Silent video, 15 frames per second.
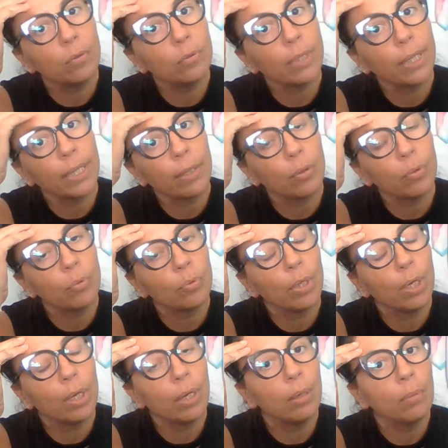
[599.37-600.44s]
like
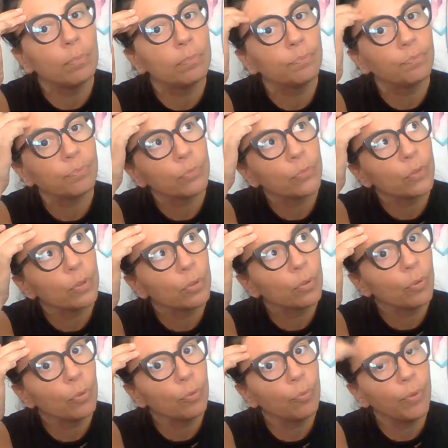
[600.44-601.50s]

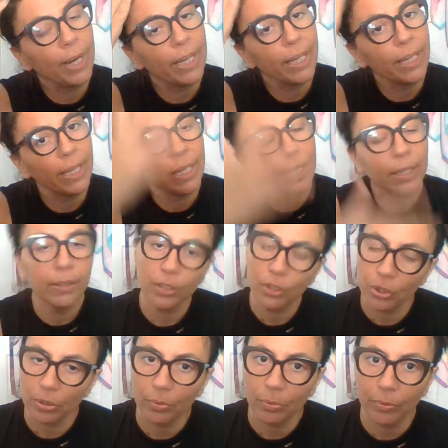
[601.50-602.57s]
Reiki and the
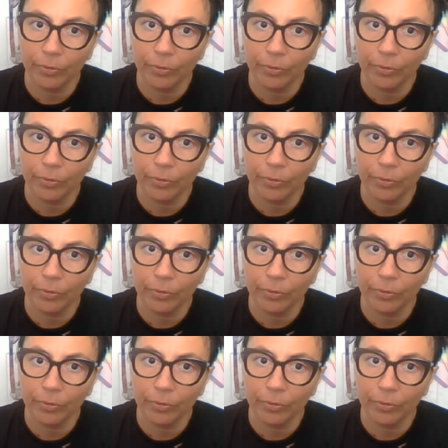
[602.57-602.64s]
sh-